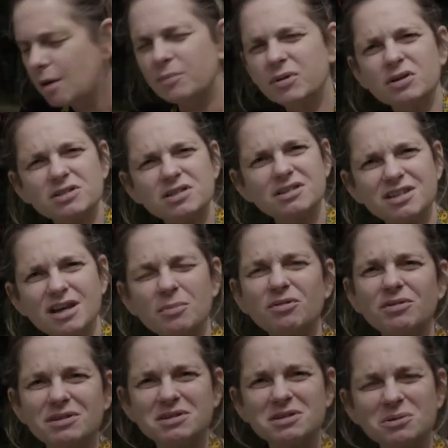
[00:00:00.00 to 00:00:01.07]
because the
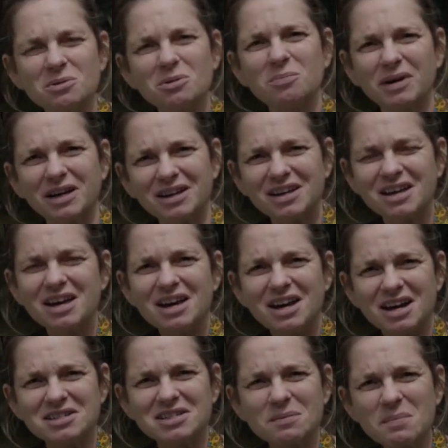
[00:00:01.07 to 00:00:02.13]
tamarind sorbet,
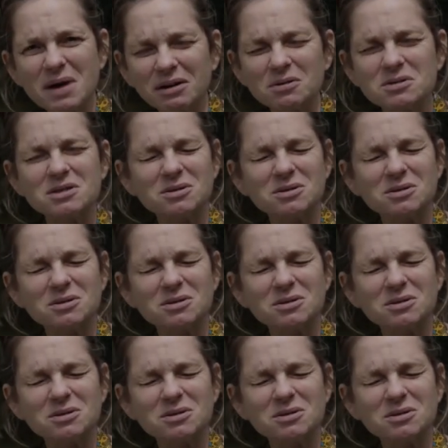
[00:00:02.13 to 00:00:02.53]
as it melts,